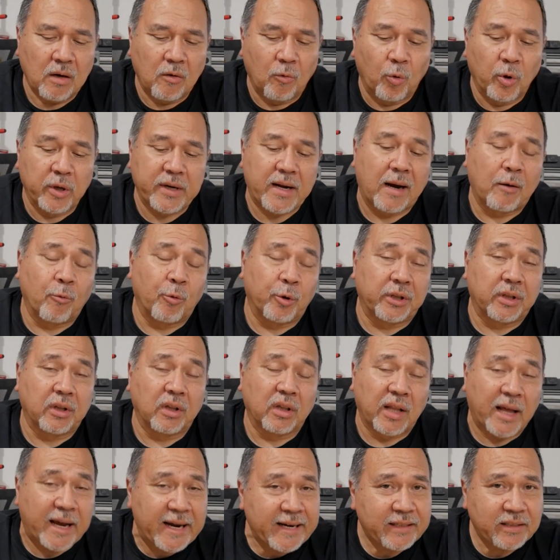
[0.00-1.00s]
What I would
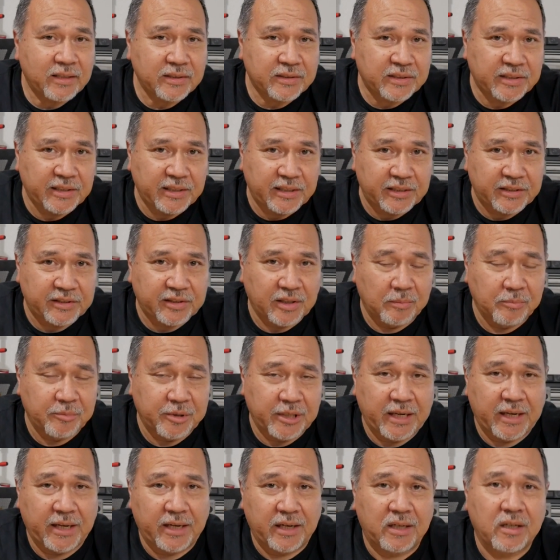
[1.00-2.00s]
like to see
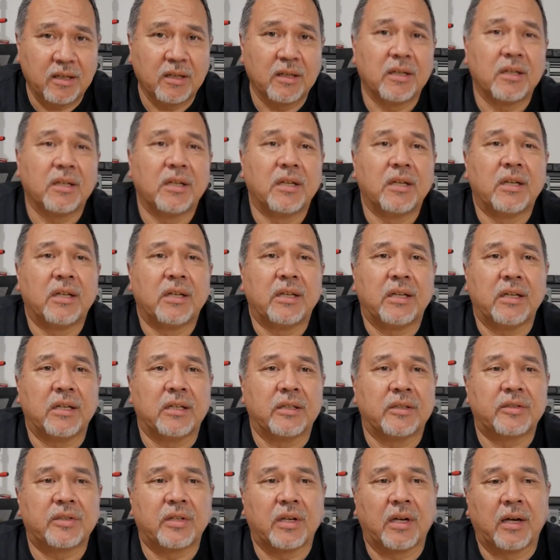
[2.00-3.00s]
someday
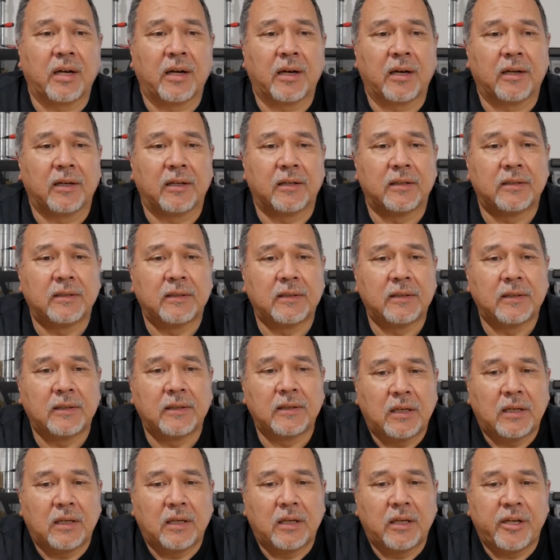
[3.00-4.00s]
is uh,
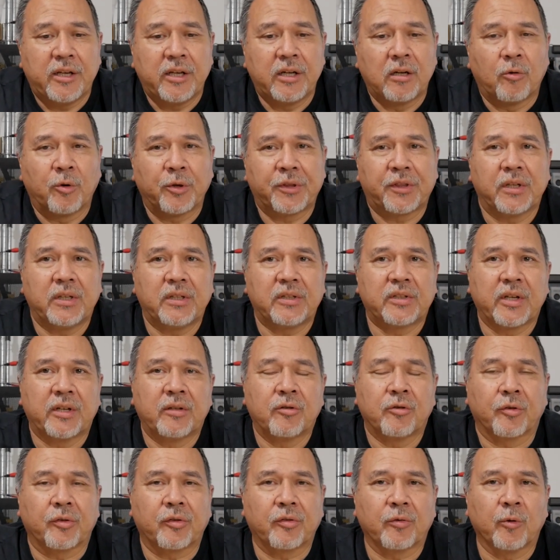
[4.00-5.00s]
you know with these
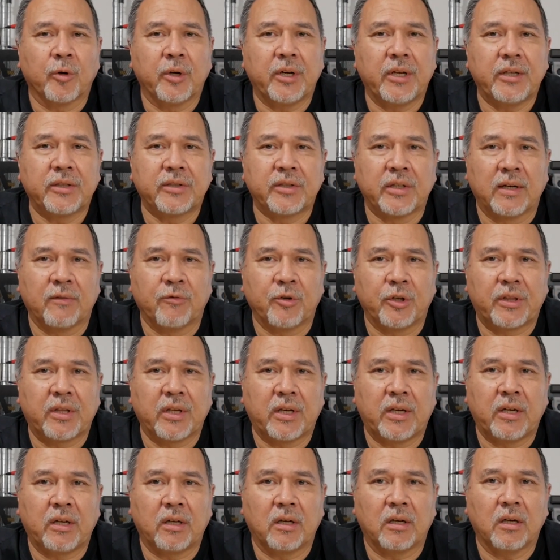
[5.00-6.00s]
Ender threes and
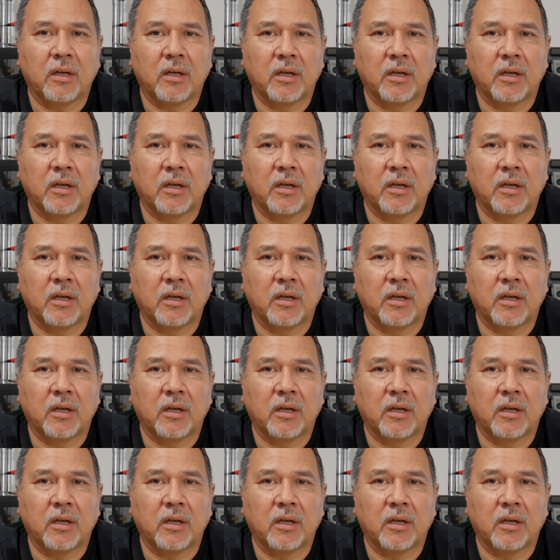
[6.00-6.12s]
everything.